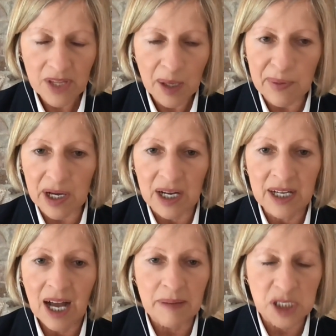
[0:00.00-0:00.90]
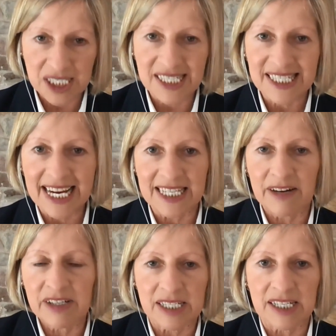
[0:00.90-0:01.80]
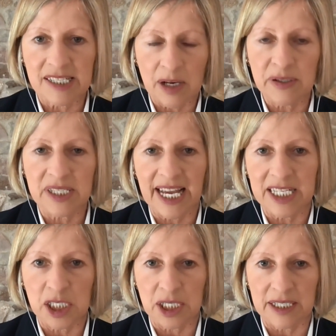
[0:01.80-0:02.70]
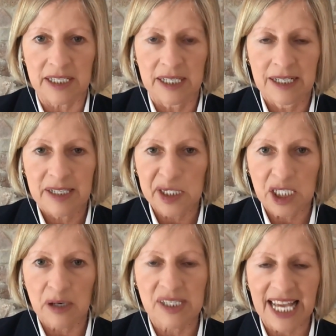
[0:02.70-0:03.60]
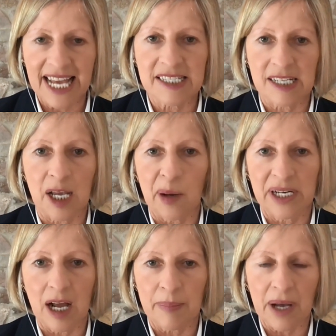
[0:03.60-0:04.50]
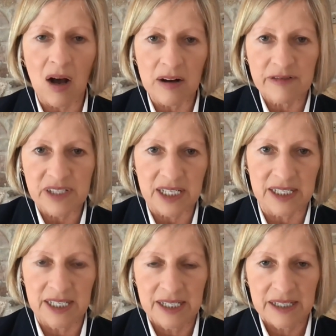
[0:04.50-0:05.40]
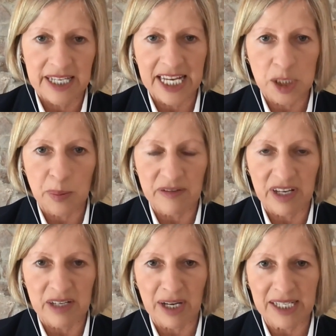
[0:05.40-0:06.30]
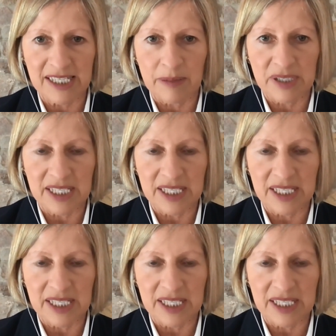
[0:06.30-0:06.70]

But I'm just saying there is an association that shows cancer going up after the H P V vaccine was